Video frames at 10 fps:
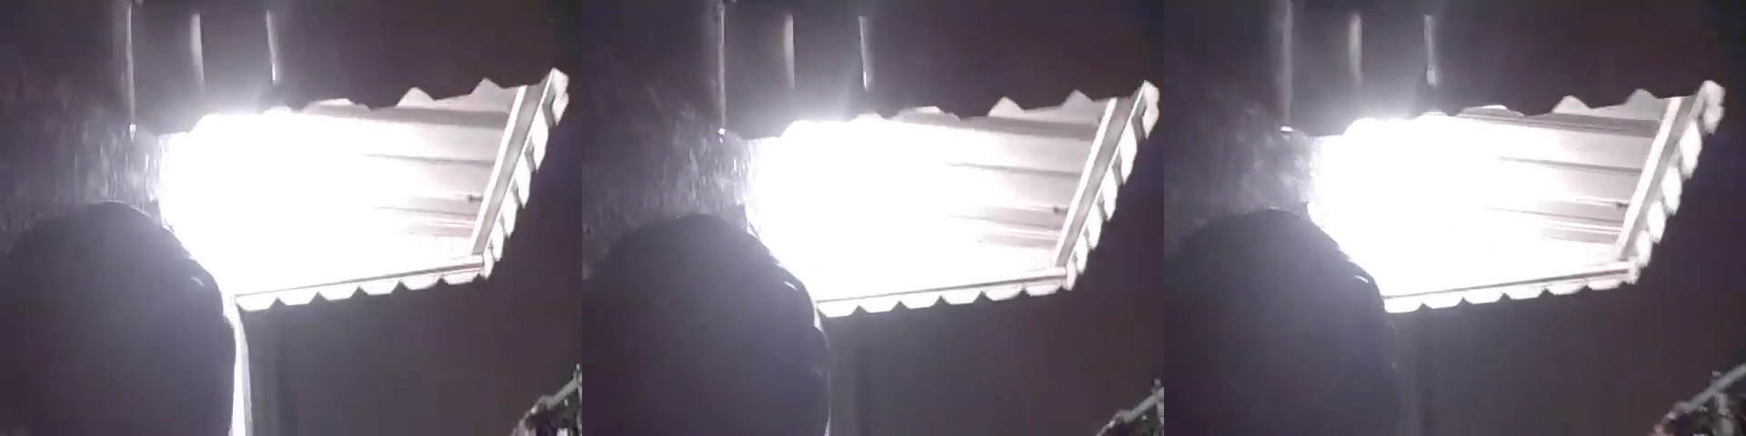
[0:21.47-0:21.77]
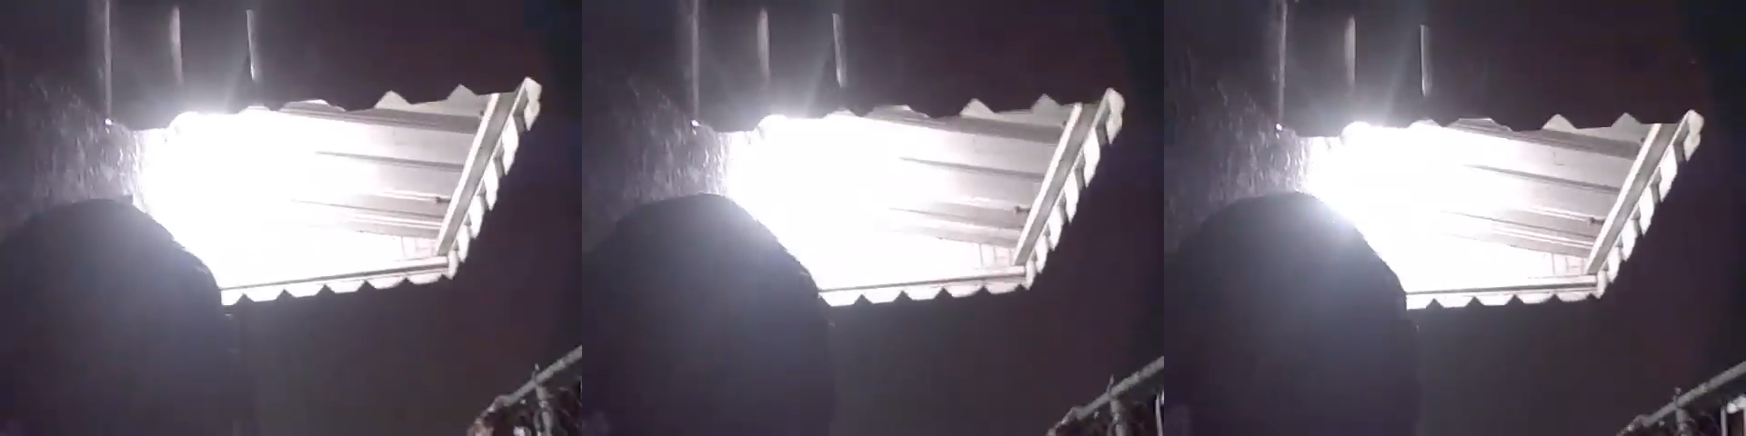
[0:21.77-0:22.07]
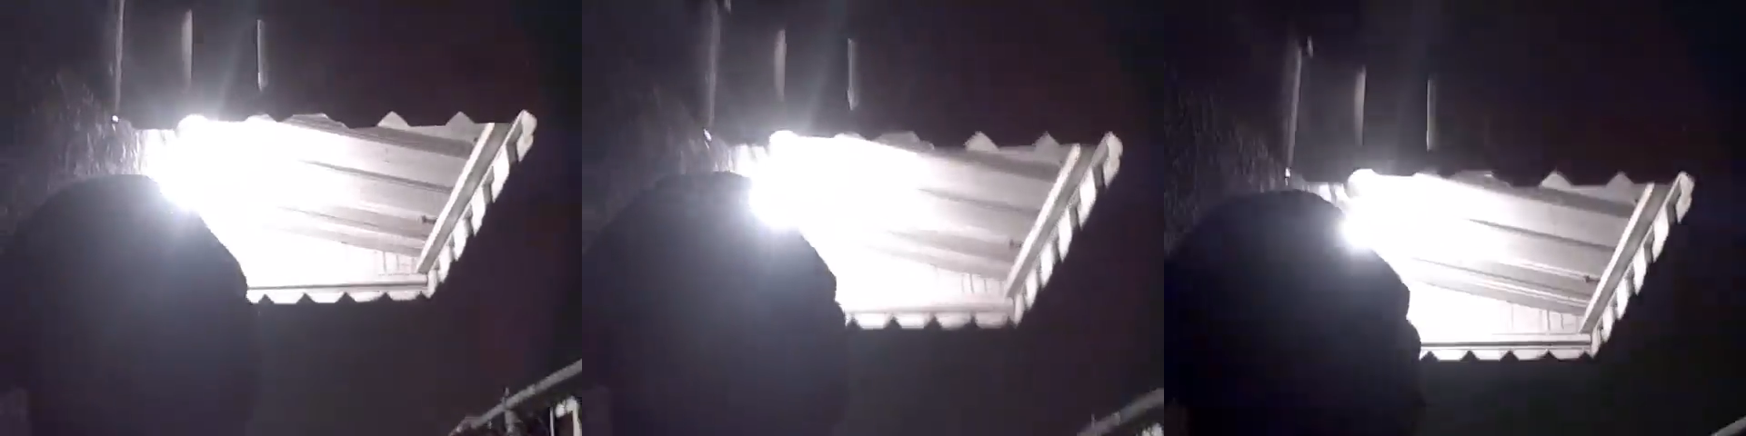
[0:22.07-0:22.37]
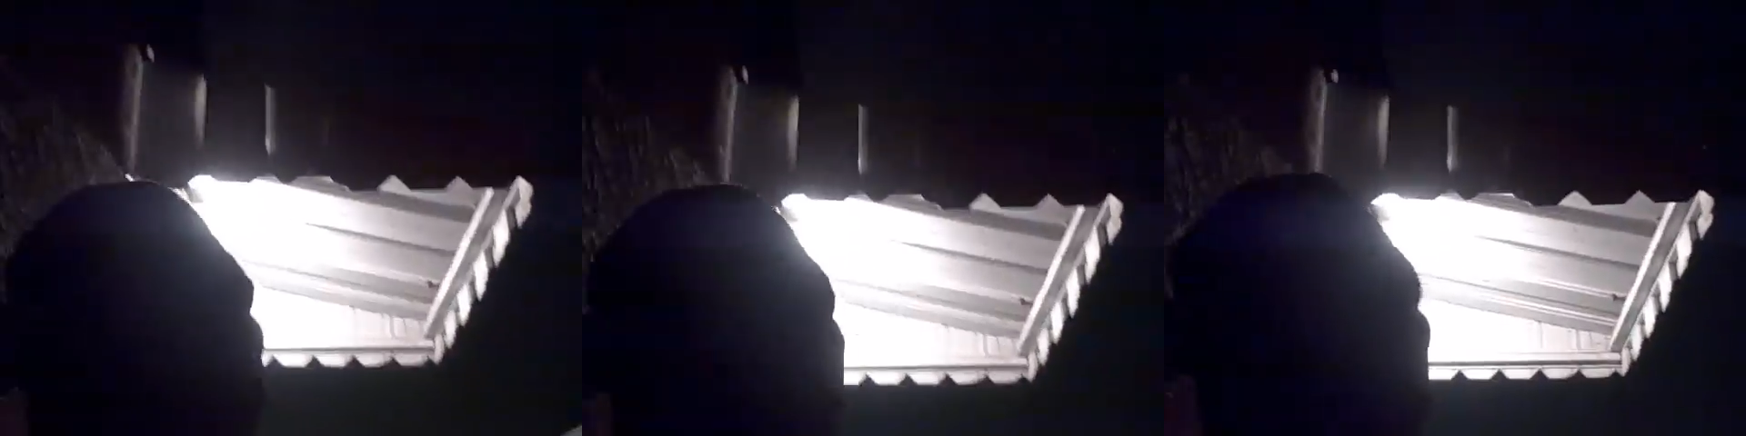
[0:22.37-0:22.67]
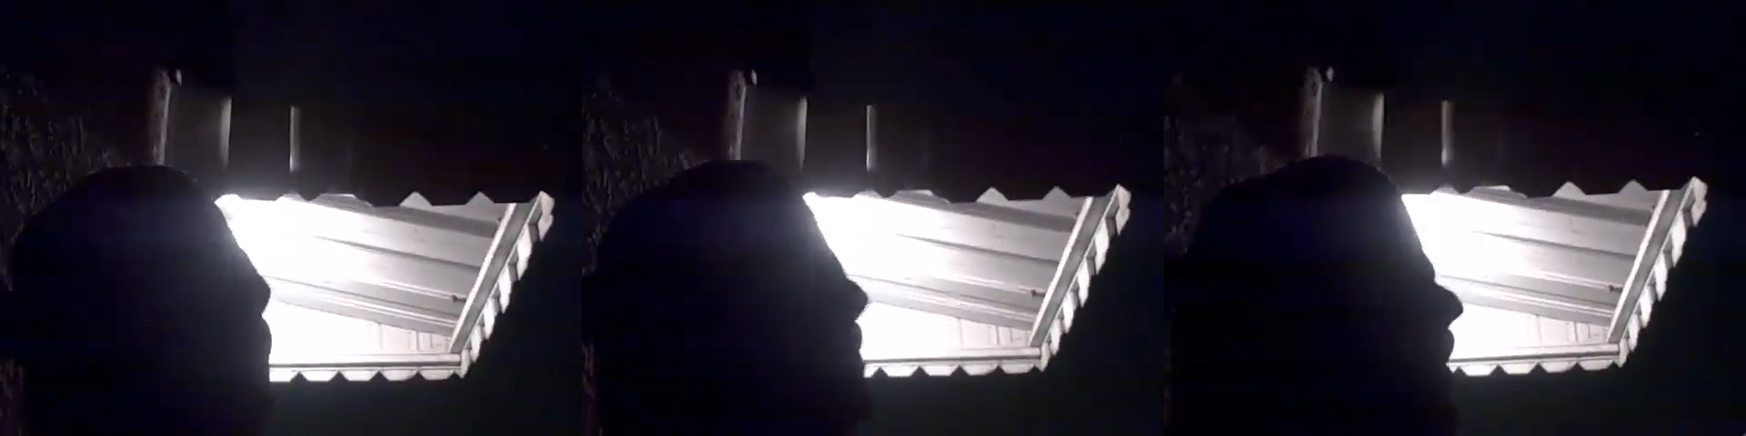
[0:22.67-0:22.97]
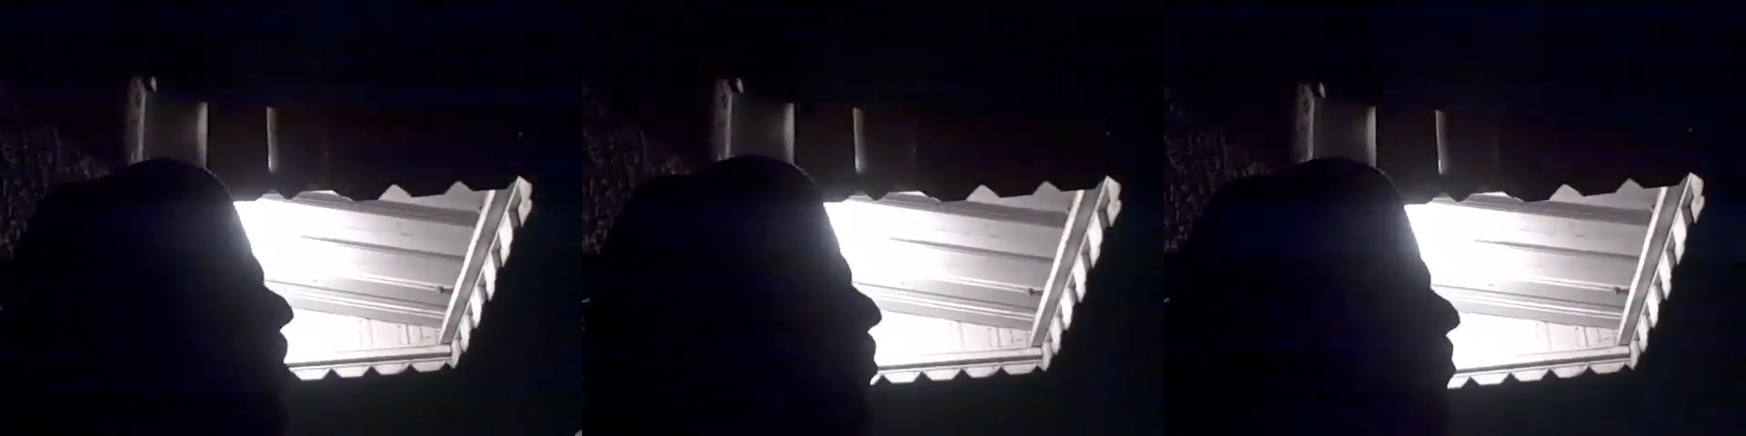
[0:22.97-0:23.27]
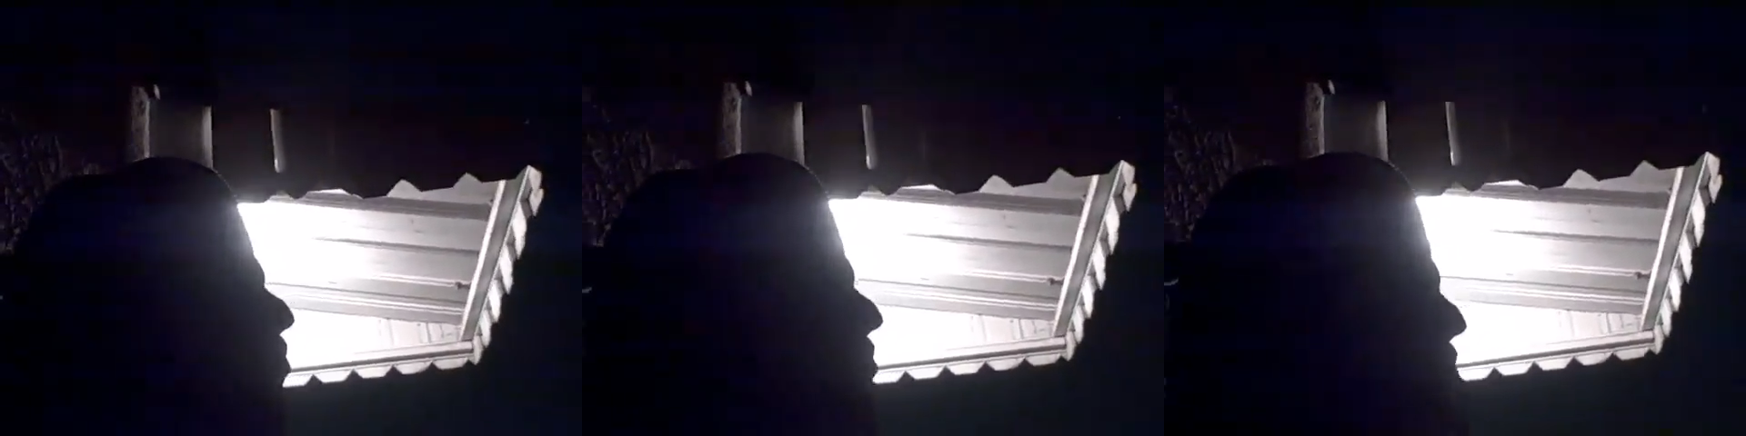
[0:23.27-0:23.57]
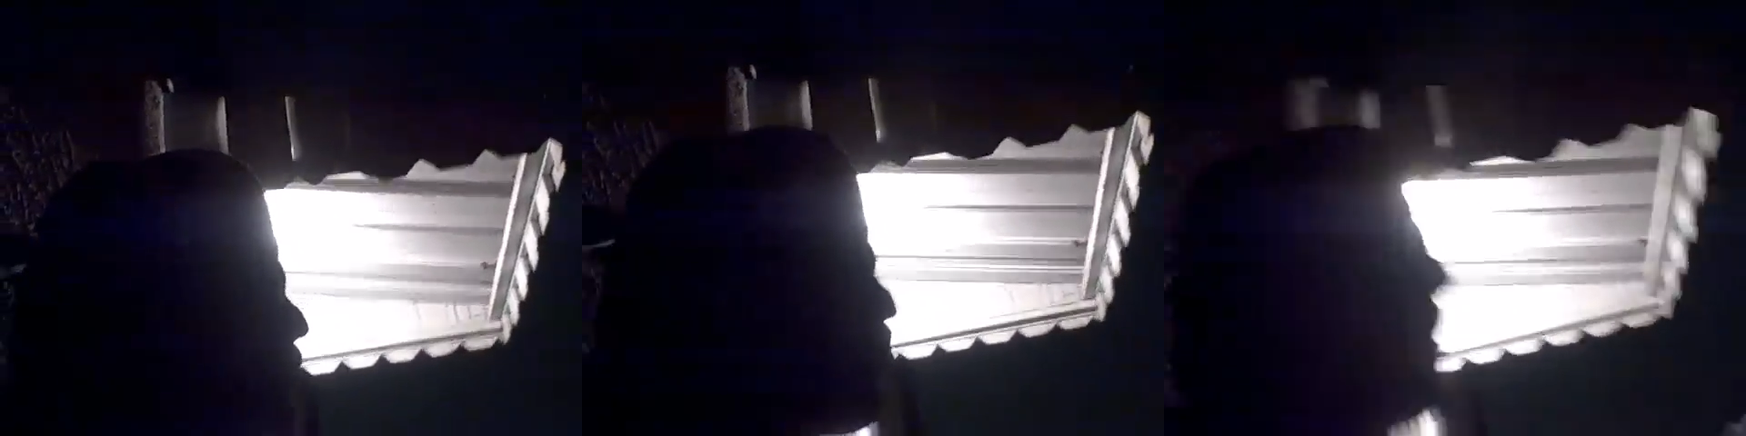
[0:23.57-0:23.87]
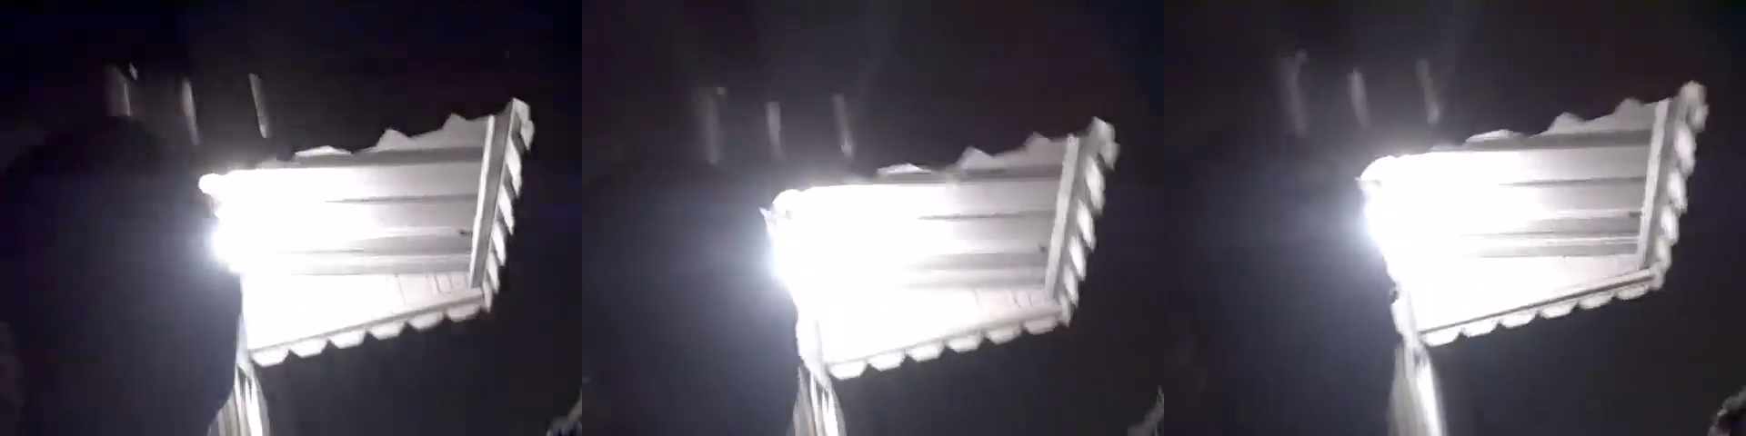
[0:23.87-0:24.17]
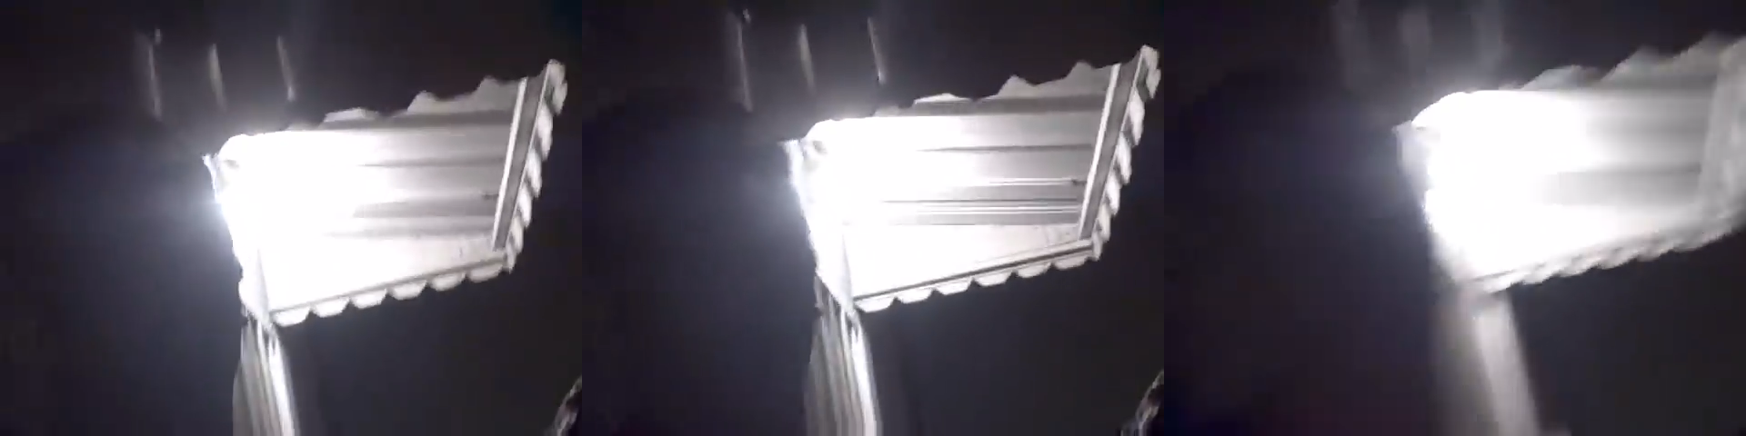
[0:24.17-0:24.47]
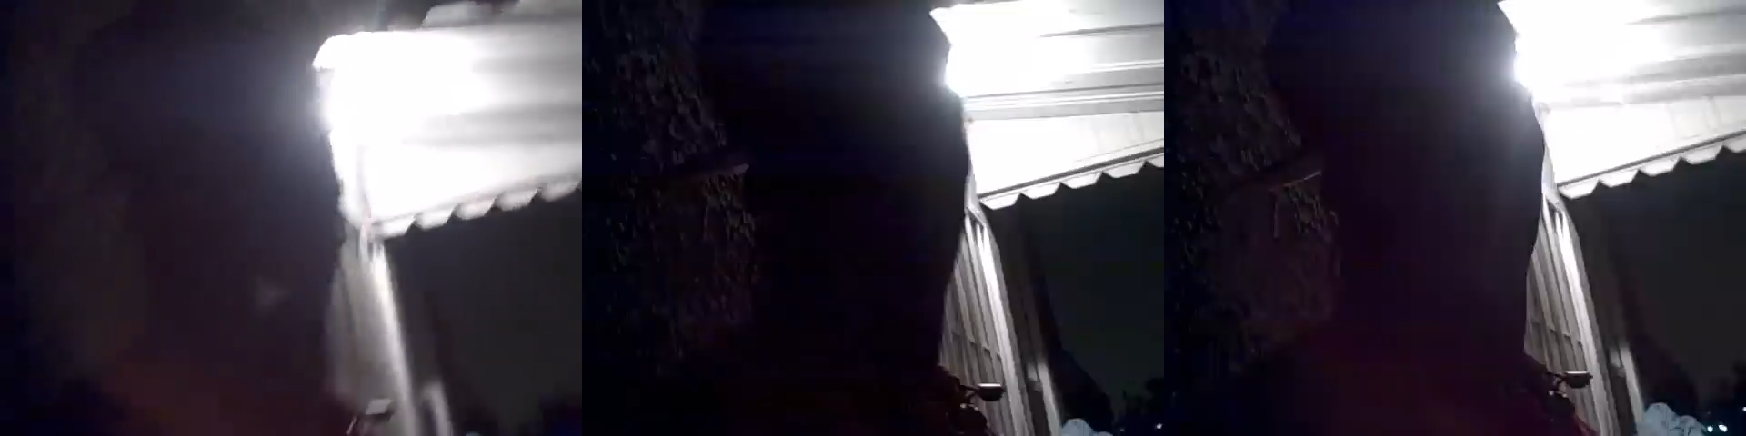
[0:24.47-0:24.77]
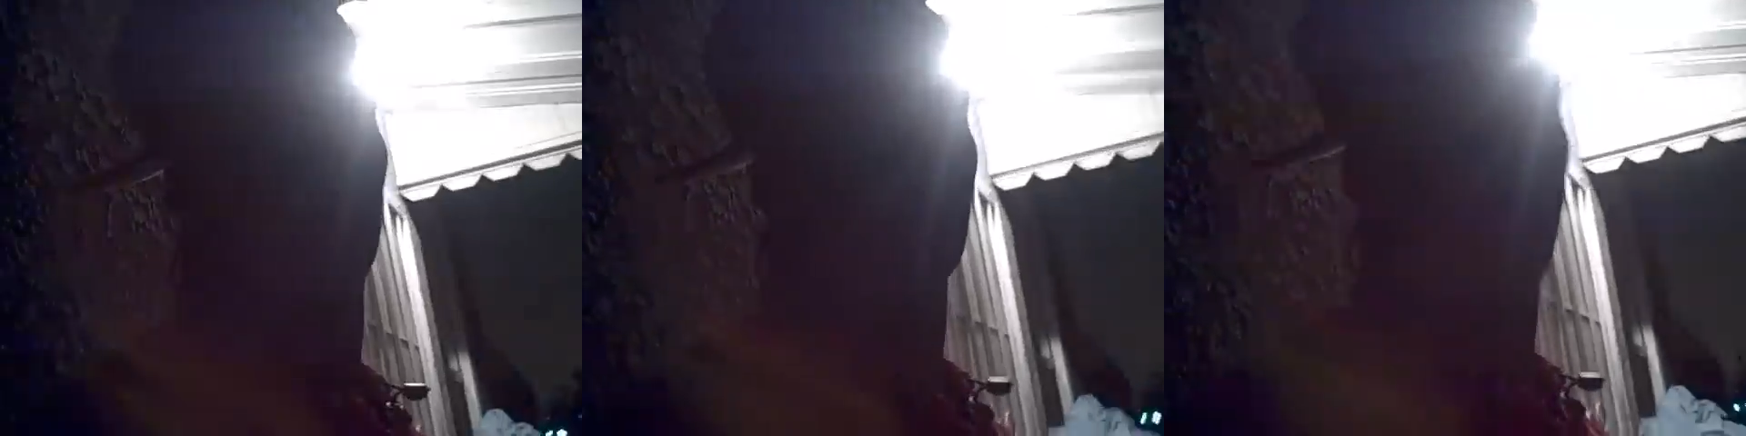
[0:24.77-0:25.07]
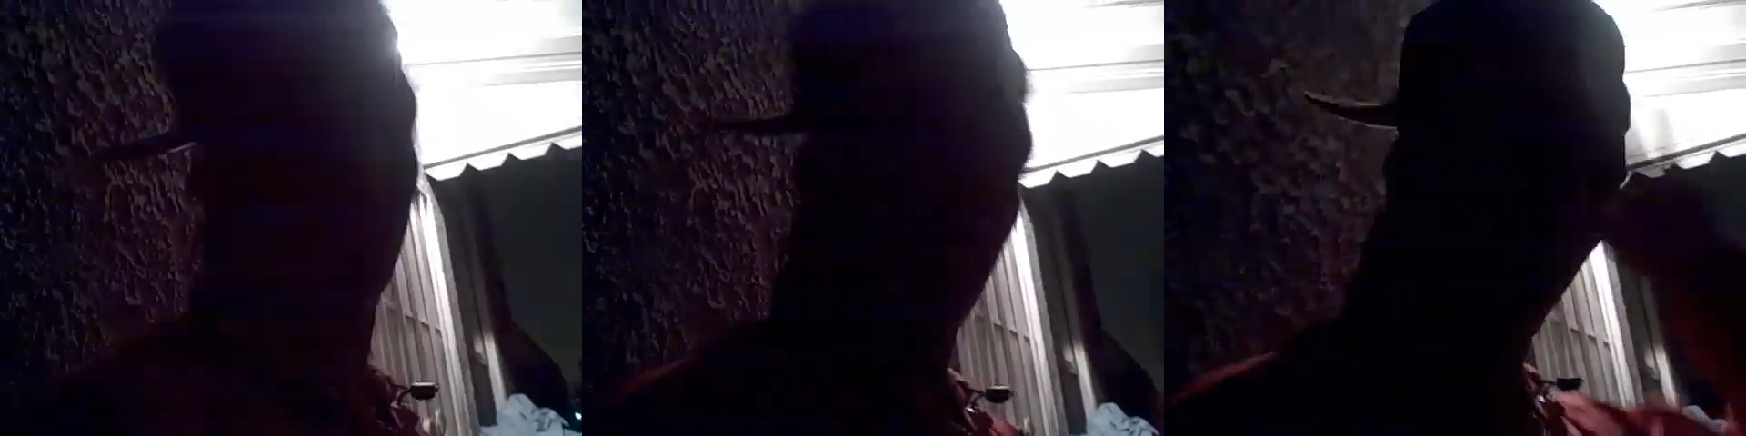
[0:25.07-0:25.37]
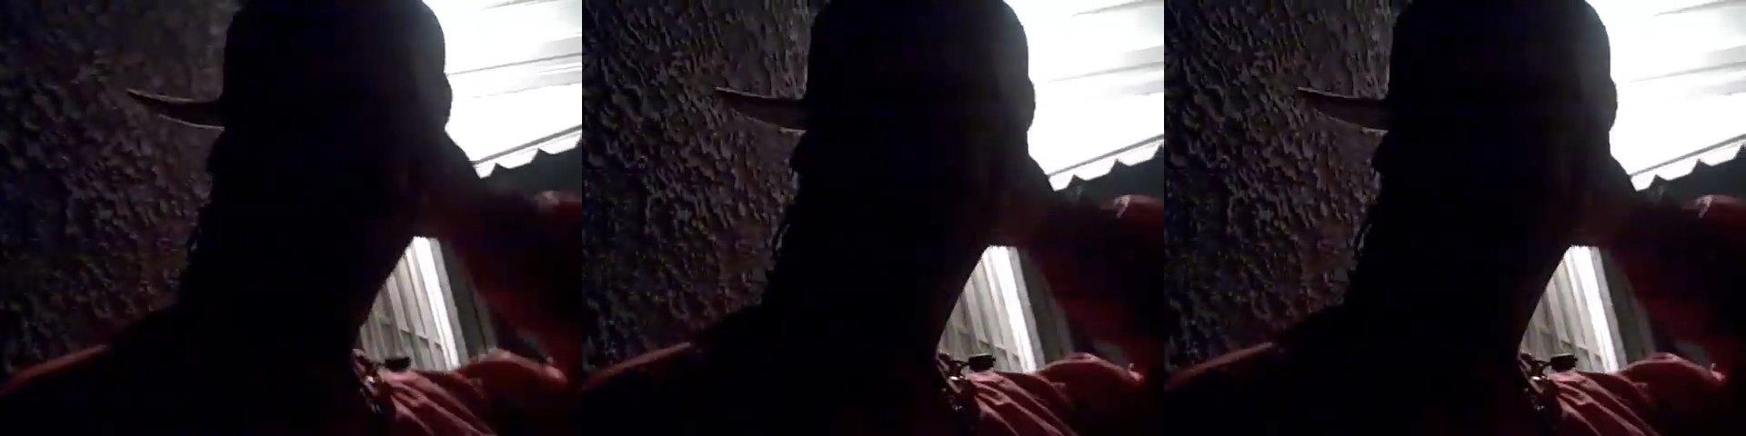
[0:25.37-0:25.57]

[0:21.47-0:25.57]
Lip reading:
No face is visible, so there are no lips to read.